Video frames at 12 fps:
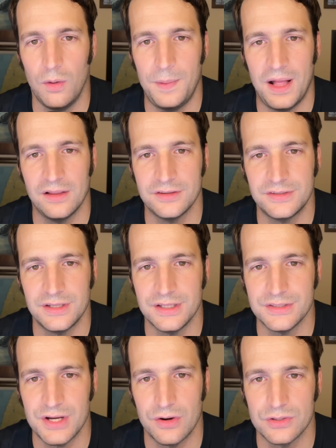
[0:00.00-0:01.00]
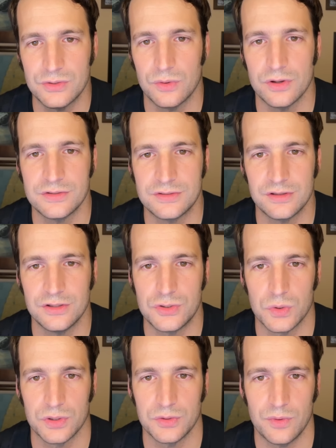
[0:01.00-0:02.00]
Palestinian territories to the
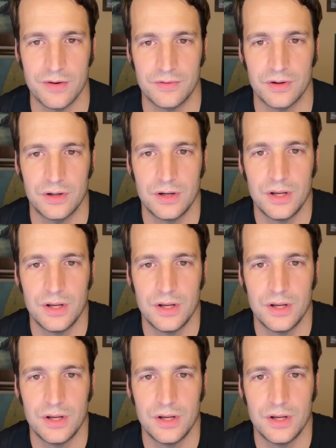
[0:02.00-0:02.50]
Jordan River,